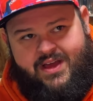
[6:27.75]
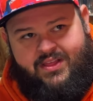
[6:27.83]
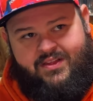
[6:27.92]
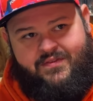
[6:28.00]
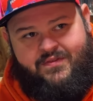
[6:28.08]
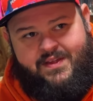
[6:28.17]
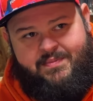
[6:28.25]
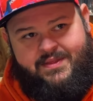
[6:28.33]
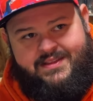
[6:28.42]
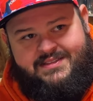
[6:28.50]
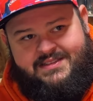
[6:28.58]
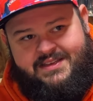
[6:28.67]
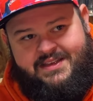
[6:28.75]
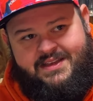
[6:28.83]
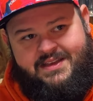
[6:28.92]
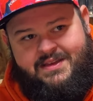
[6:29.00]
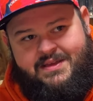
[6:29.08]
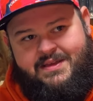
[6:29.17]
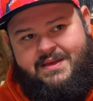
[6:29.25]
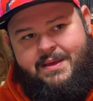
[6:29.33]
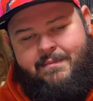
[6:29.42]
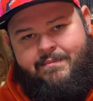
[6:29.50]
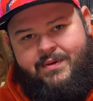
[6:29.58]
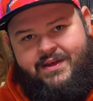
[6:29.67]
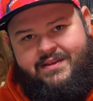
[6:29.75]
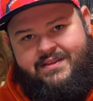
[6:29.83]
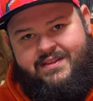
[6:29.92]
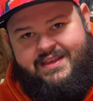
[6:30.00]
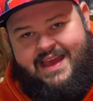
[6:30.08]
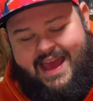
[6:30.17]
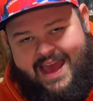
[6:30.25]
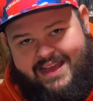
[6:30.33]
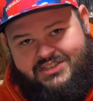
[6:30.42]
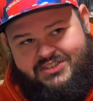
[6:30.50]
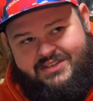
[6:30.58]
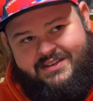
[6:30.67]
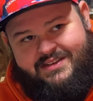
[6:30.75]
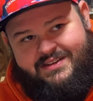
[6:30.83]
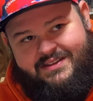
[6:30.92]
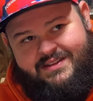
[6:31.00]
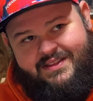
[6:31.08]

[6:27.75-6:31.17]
I love flipping this thing, but the action